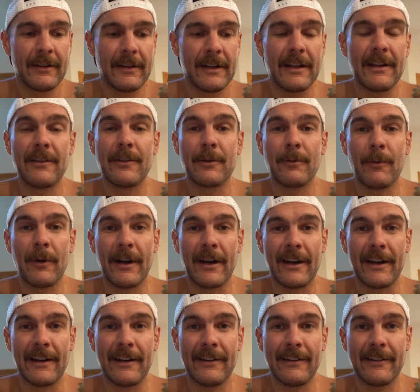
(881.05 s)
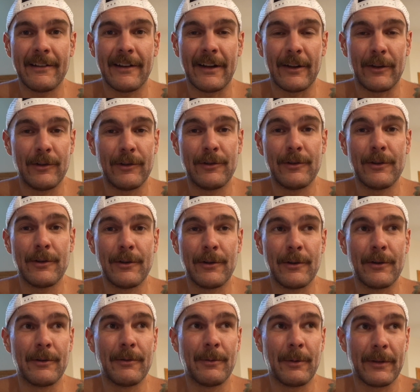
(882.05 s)
Either way, a
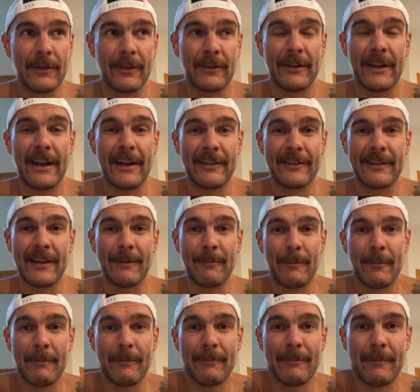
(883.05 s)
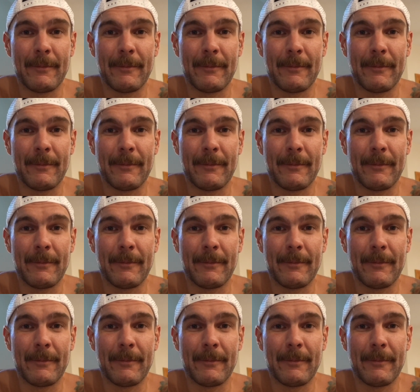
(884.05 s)
dude with the last name